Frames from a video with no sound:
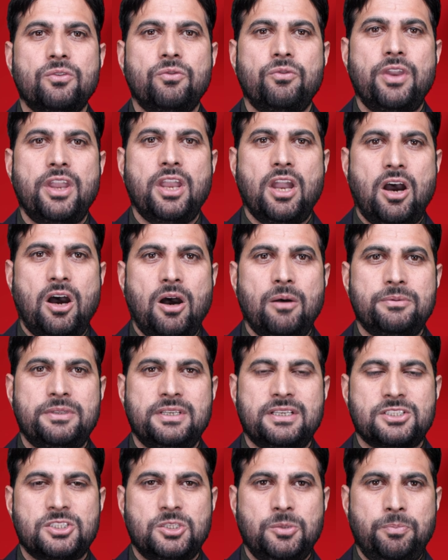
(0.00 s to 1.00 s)
way of
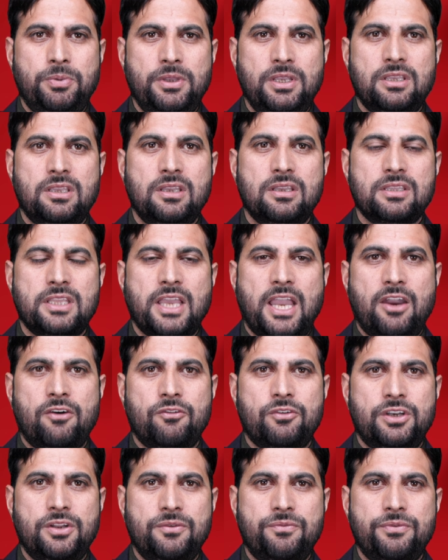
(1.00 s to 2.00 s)
their speaking, they
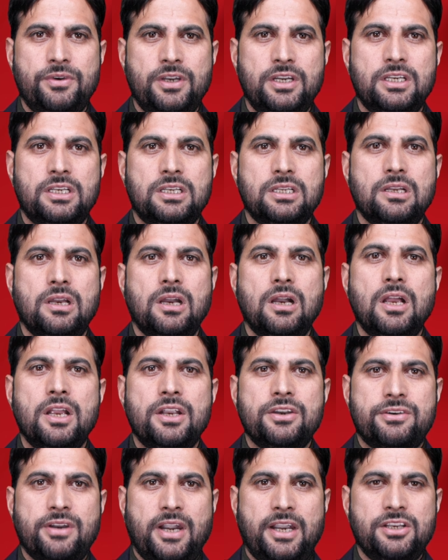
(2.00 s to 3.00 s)
have different
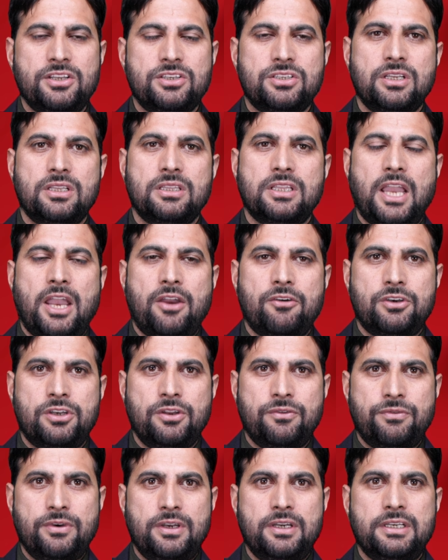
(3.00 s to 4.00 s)
tradition, they have
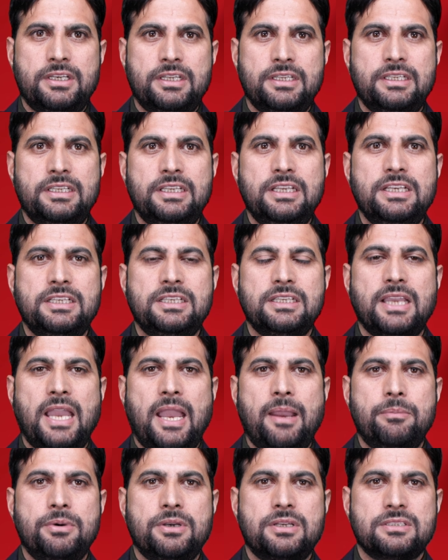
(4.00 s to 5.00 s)
different eating
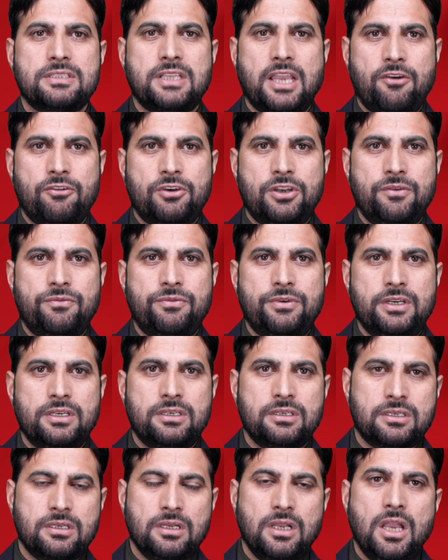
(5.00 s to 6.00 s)
habits, they have
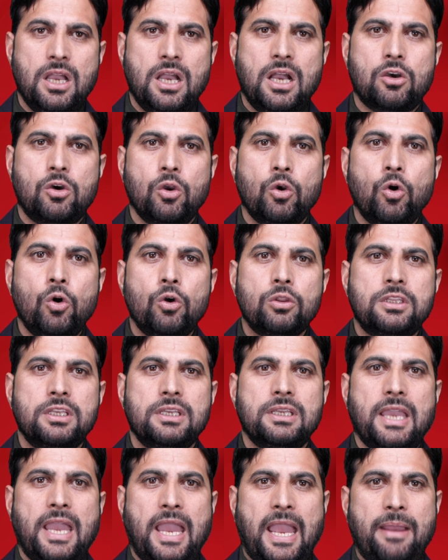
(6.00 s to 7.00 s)
different
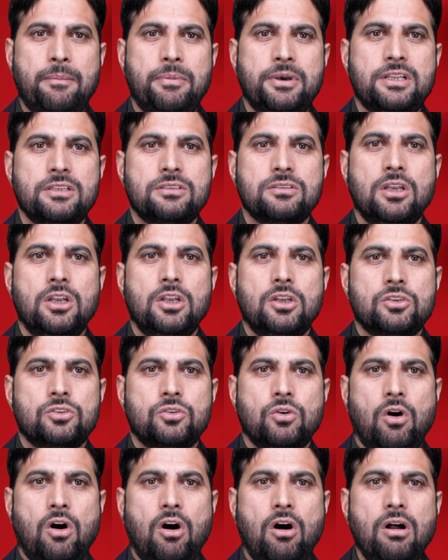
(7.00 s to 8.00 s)
clothing habits.
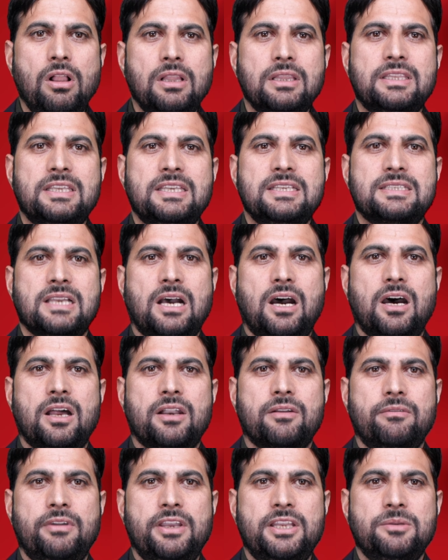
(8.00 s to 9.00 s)
So all these
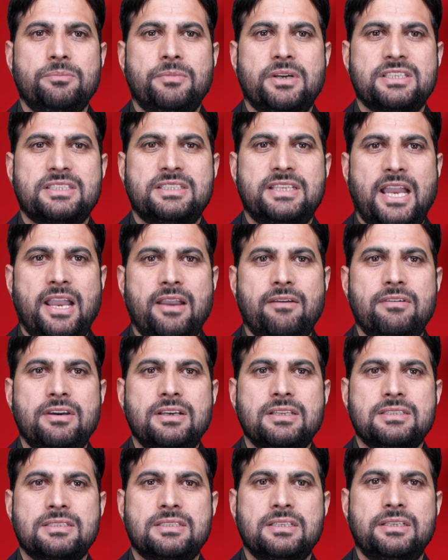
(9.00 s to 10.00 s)
are very much
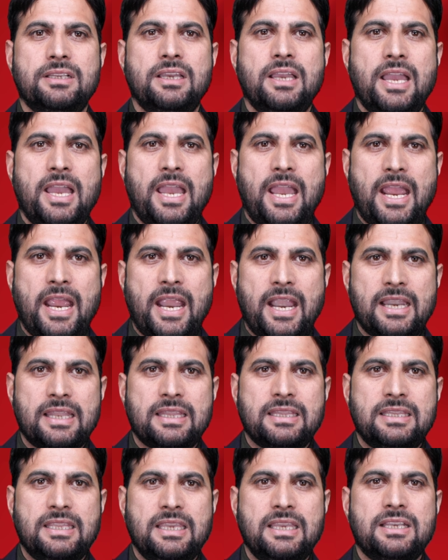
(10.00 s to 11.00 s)
diverse,
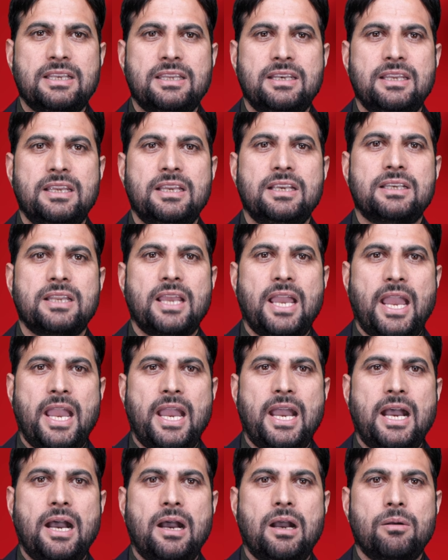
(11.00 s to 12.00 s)
and they create
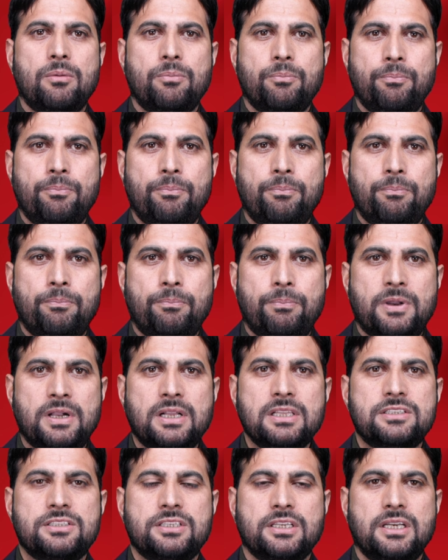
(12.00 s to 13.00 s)
a
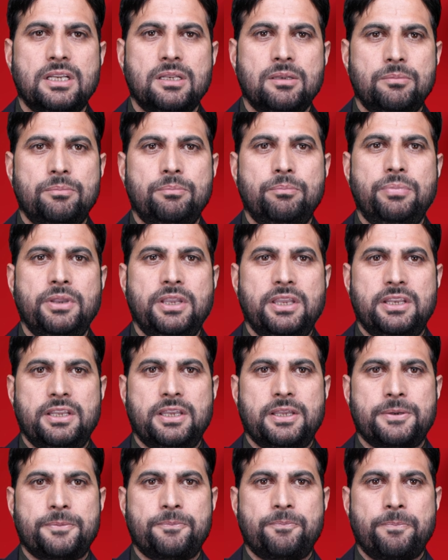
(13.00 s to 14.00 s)
cultural barrier.